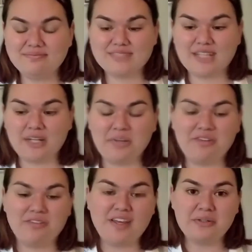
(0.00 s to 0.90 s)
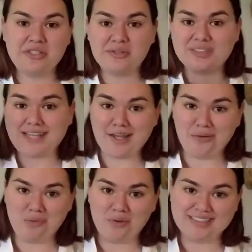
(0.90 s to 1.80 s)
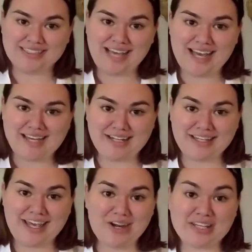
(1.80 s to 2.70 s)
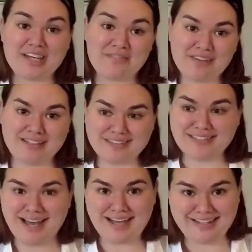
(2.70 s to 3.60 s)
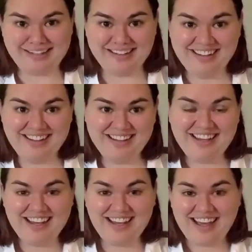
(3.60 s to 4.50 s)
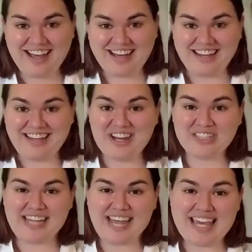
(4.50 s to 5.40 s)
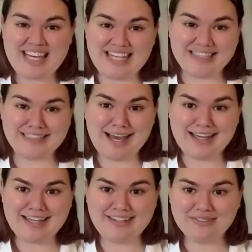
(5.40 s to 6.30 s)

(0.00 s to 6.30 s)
I'm going to invite you to assign one side a caregiving side and a caretaking side.